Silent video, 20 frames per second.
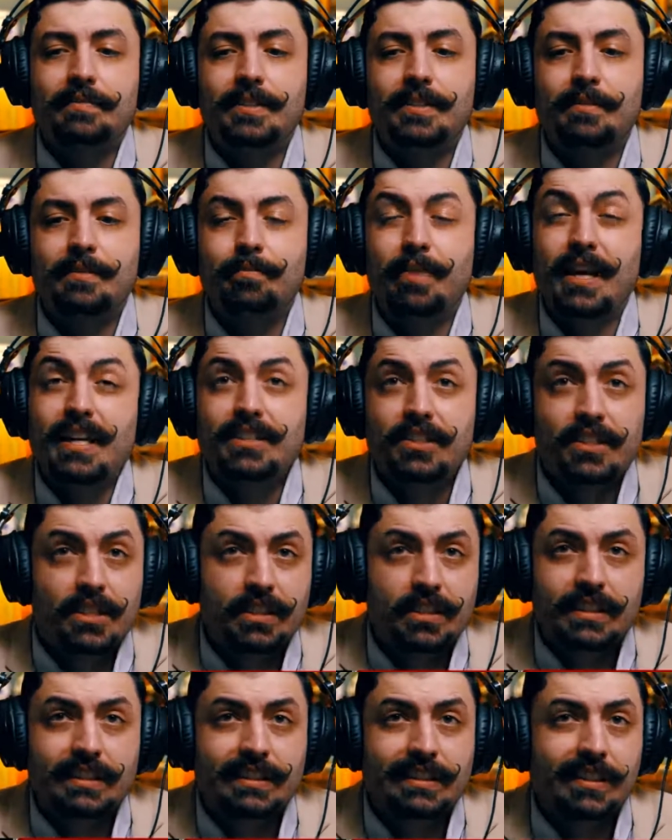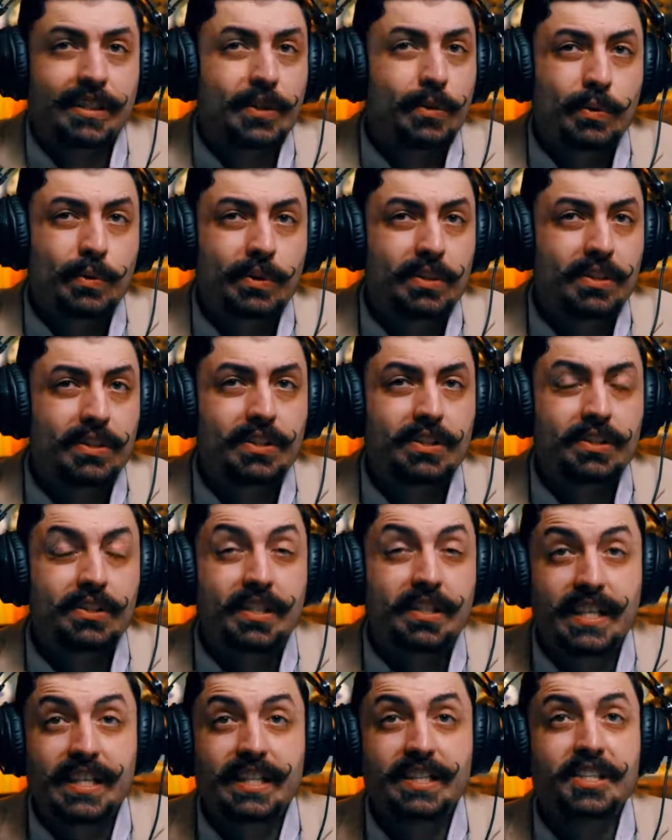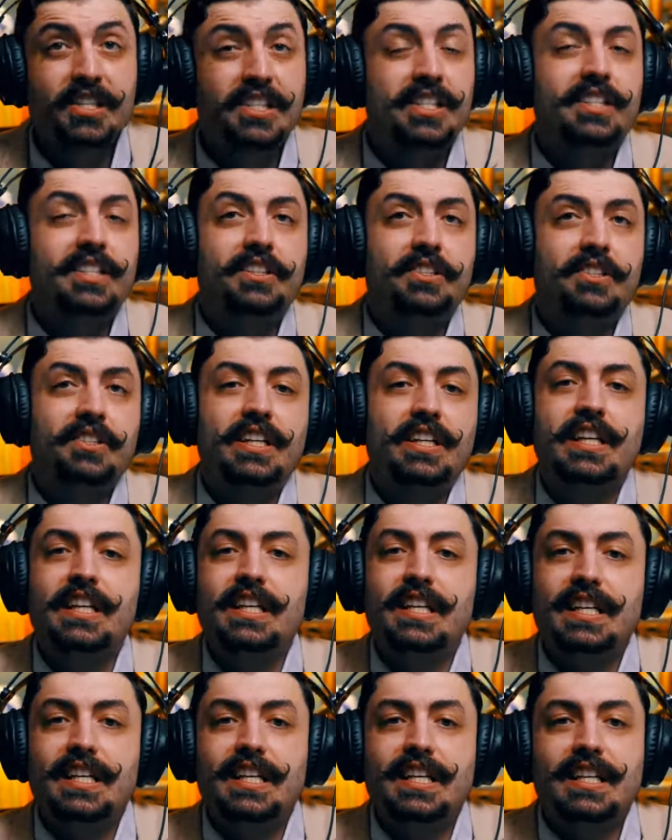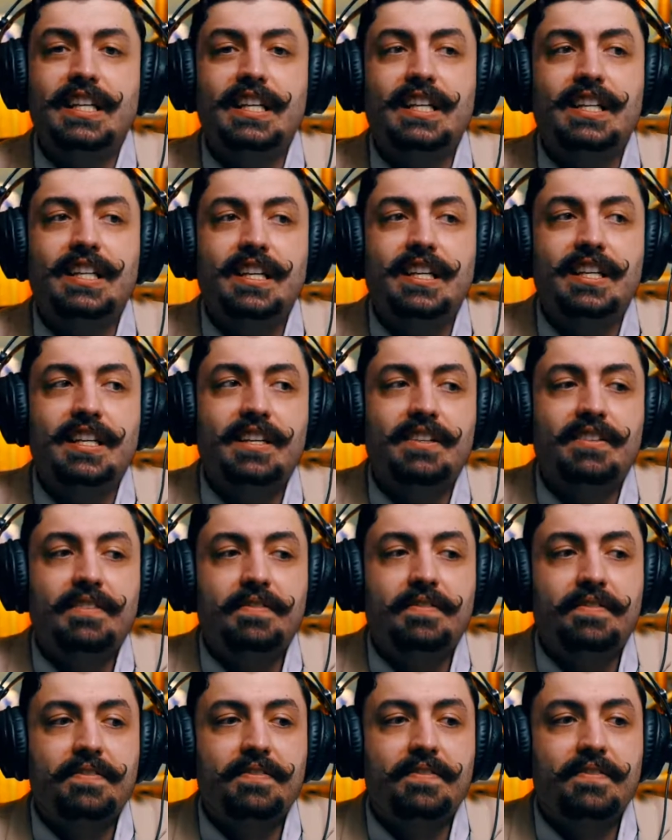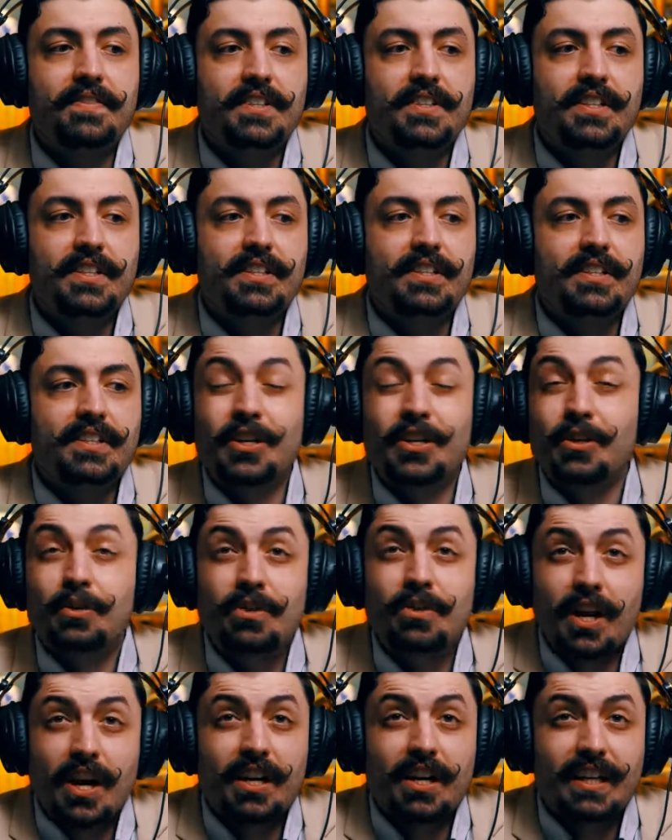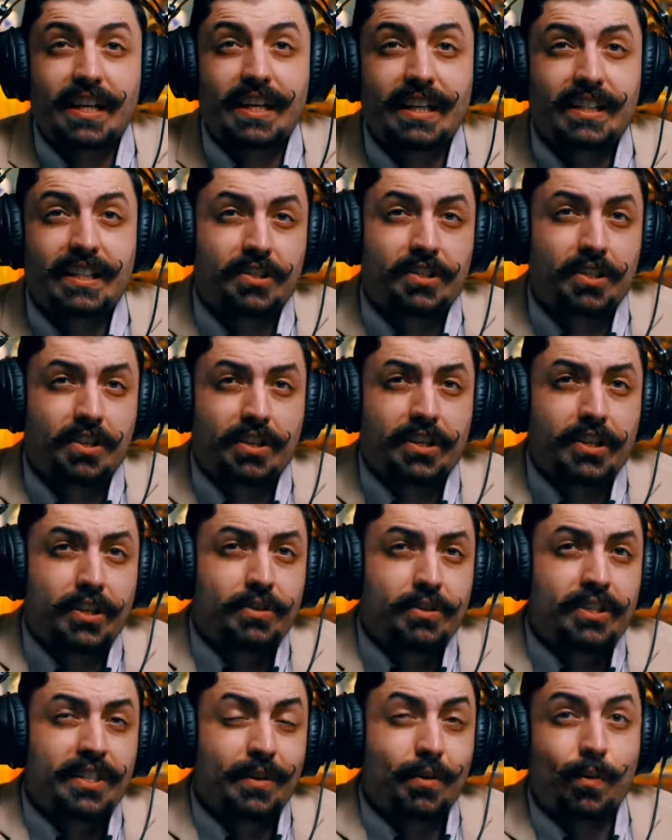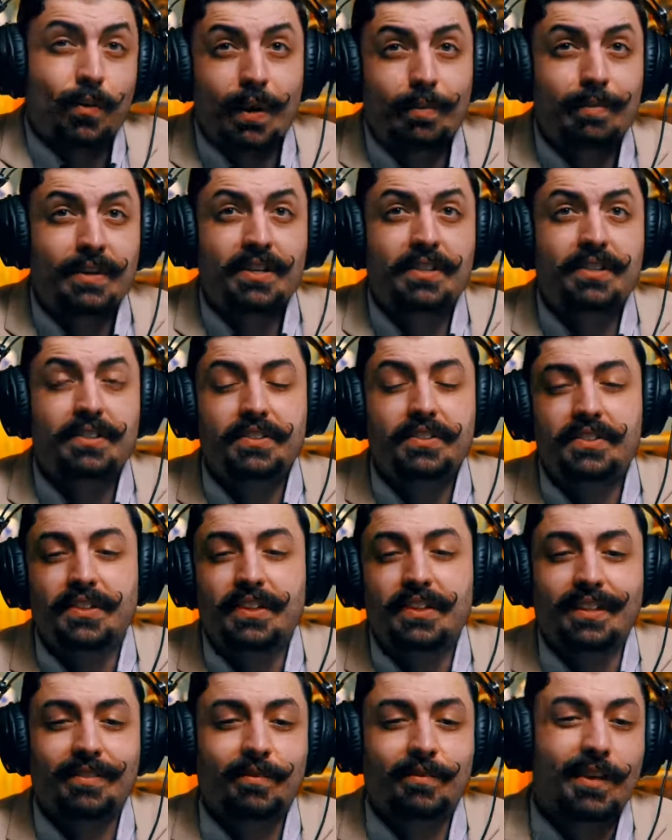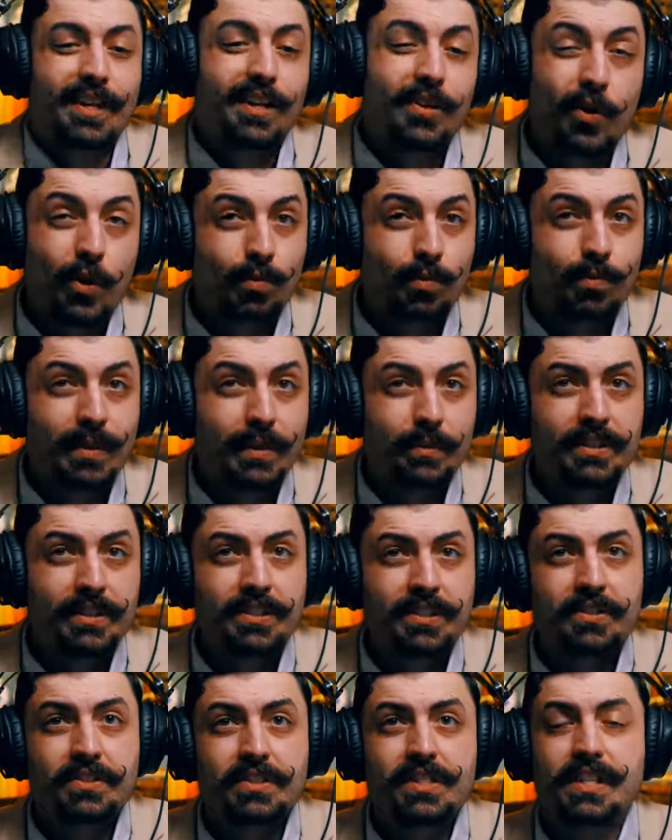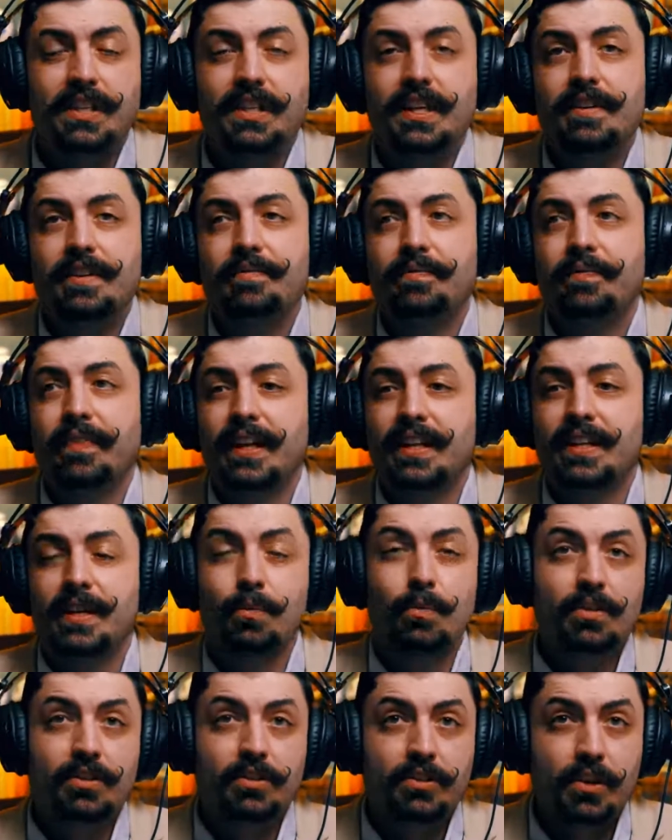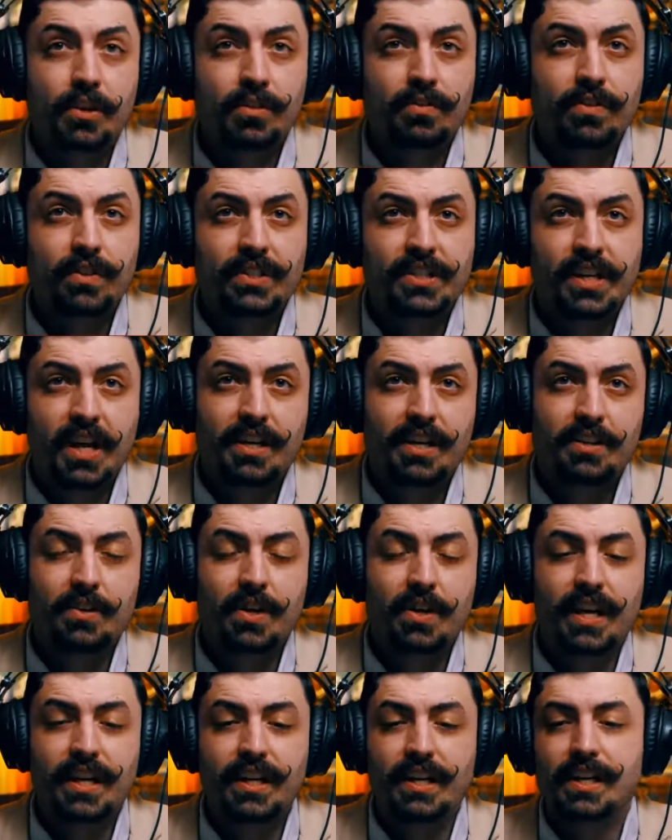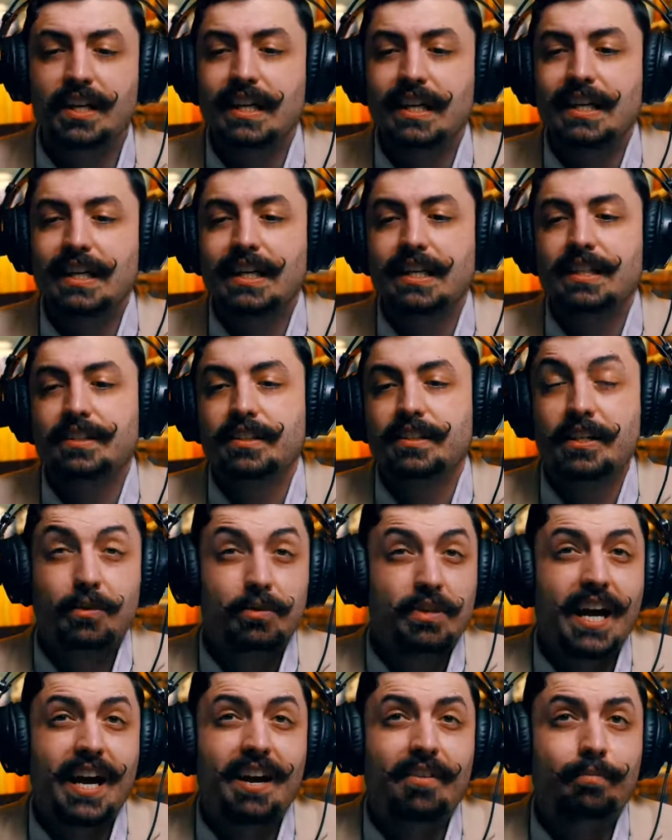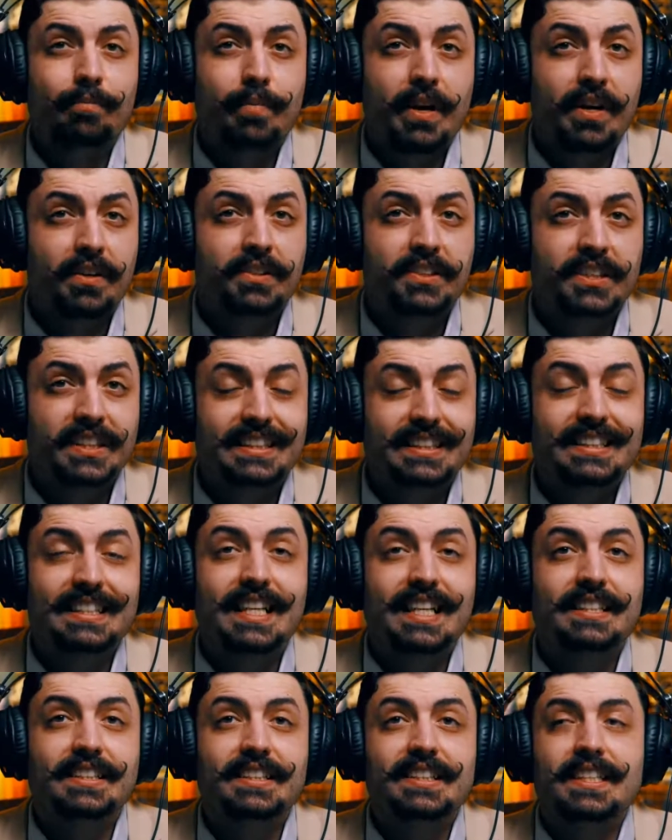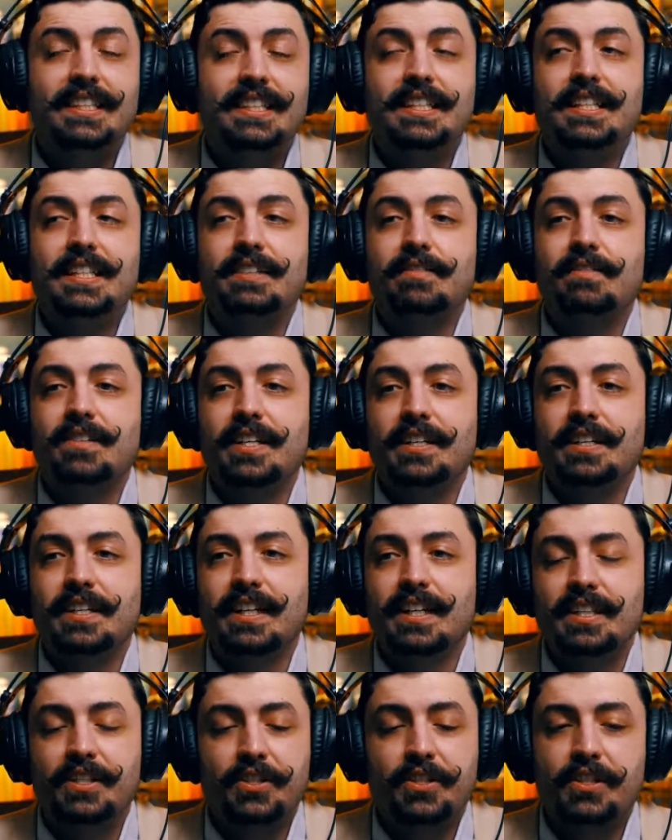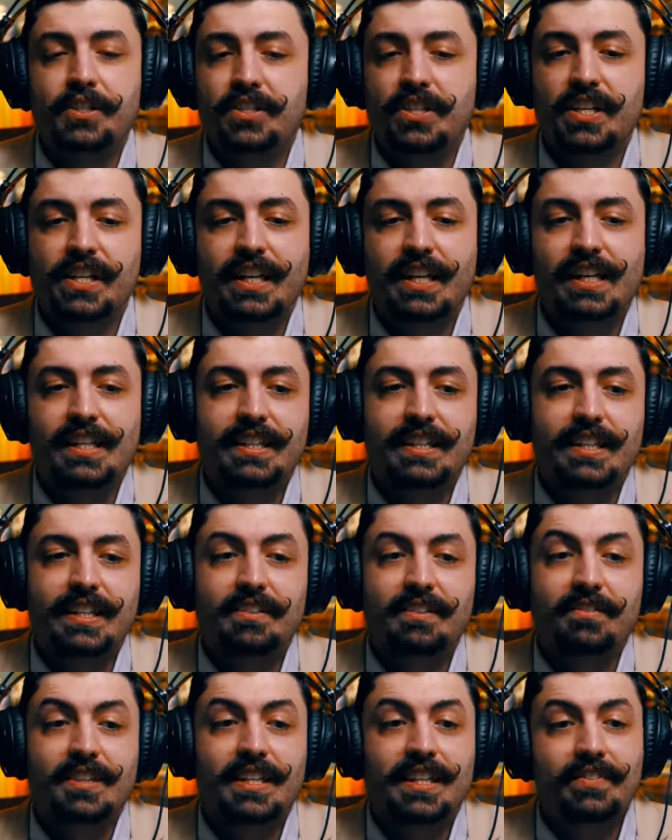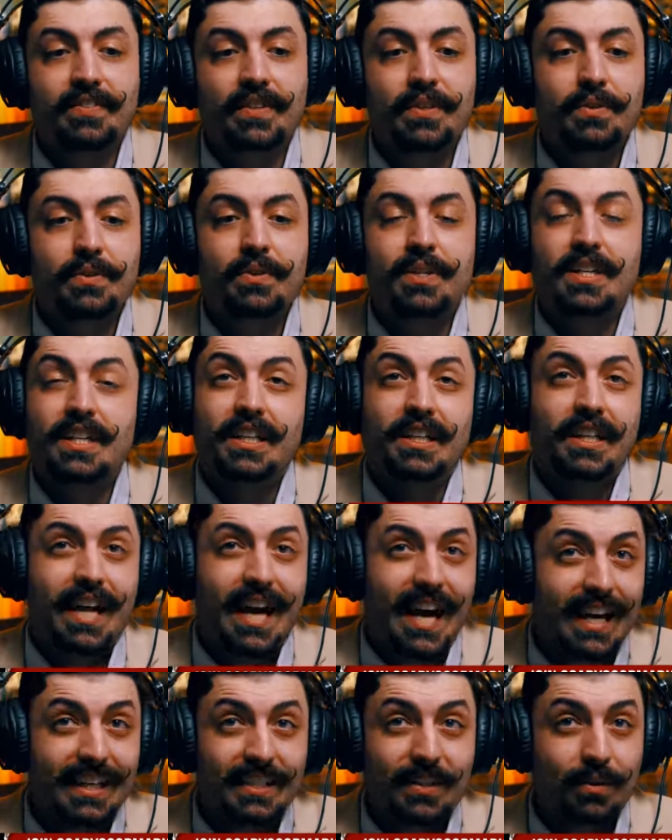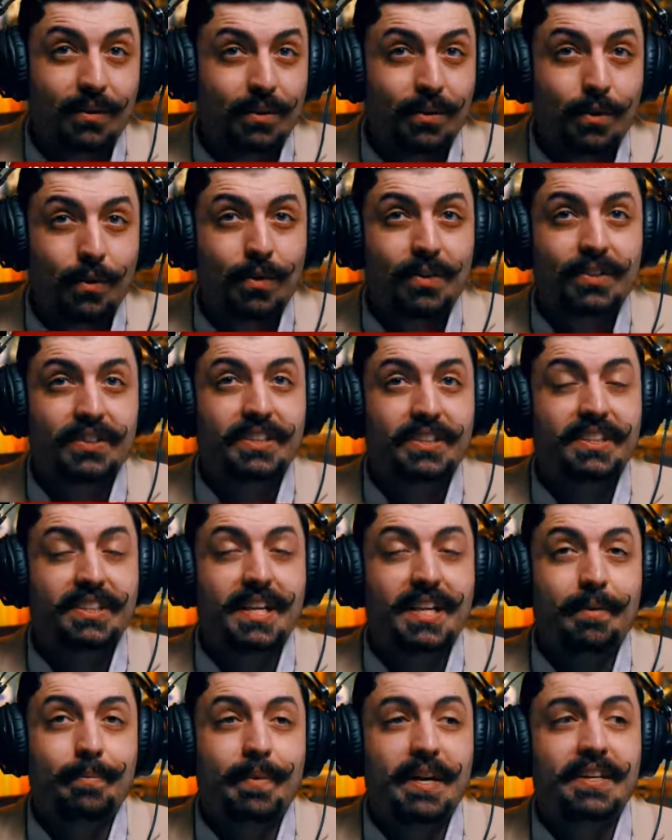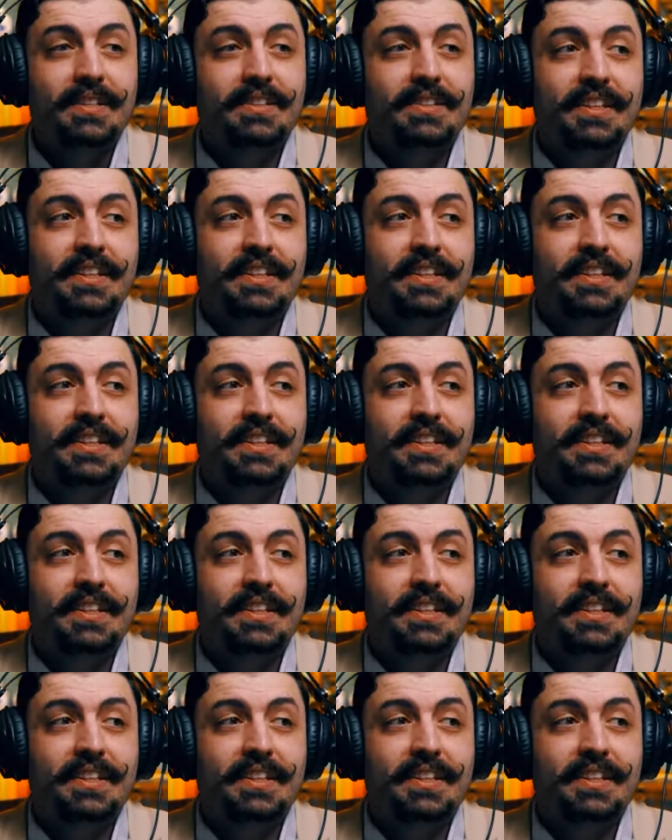based on your niche industry, if you got in started using webinars like when nobody was using them and they weren't oversaturated, you'd have better success, right? And it's just like anything, right? If you had your course come out,